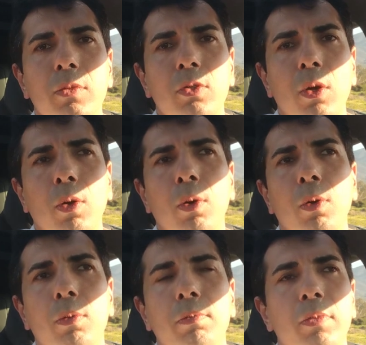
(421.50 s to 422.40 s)

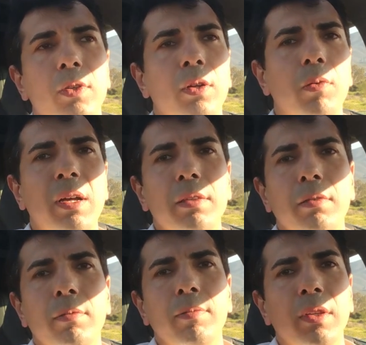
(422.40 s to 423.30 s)
So you know what?
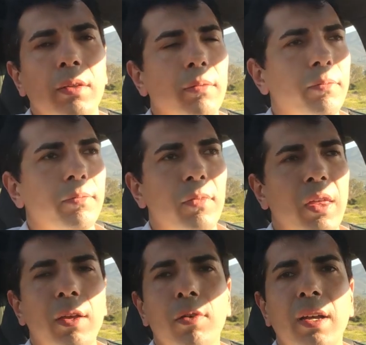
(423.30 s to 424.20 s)

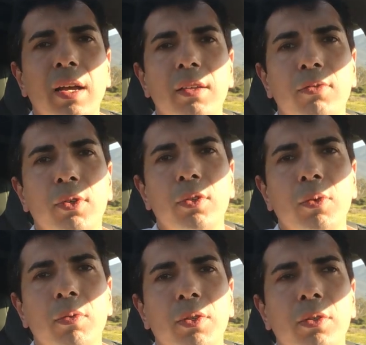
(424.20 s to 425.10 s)
Thank you guys for
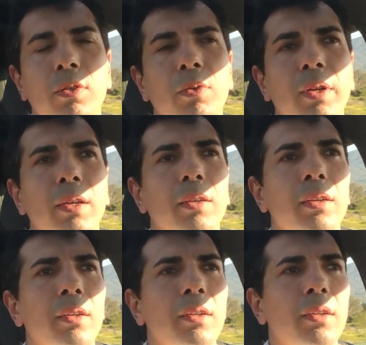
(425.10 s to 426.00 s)
doing what you're doing.
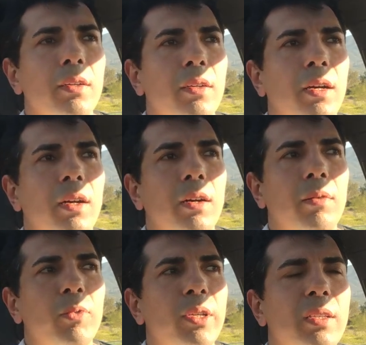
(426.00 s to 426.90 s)

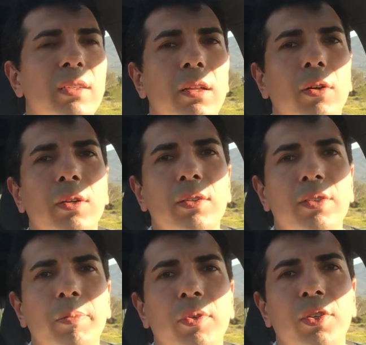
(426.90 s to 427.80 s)
We Tesla owners
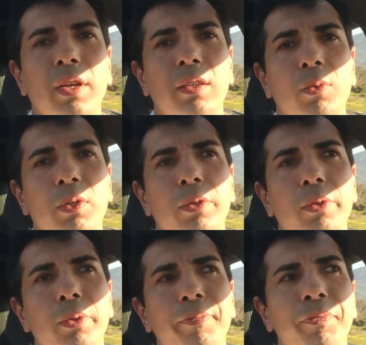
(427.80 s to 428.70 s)
appreciate what you
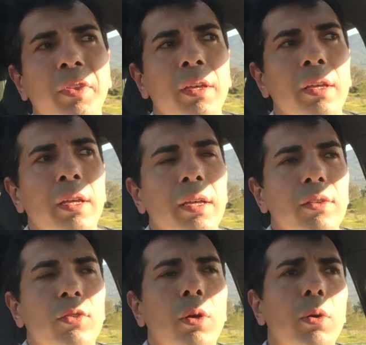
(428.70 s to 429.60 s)
do.
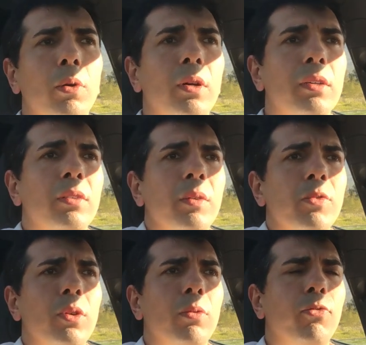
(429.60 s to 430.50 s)
So in
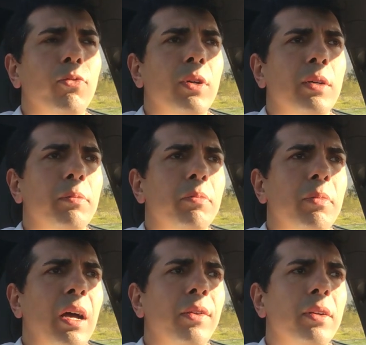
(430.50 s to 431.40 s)
terms of
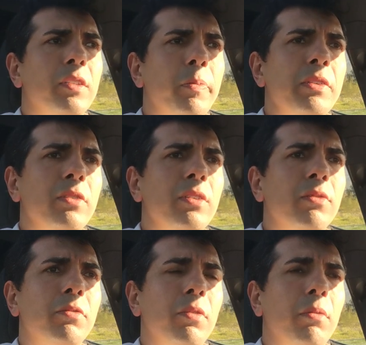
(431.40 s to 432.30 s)
other
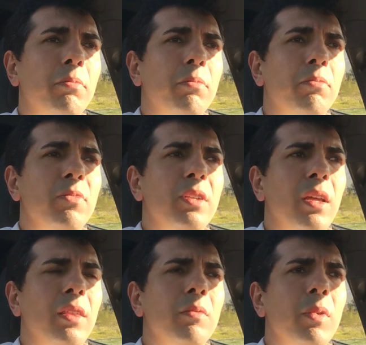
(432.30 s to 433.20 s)
expenses,
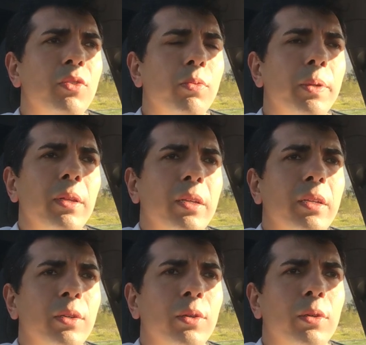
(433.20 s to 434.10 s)
nothing much really,
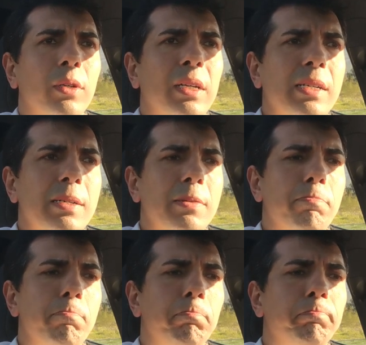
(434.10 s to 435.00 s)
you know.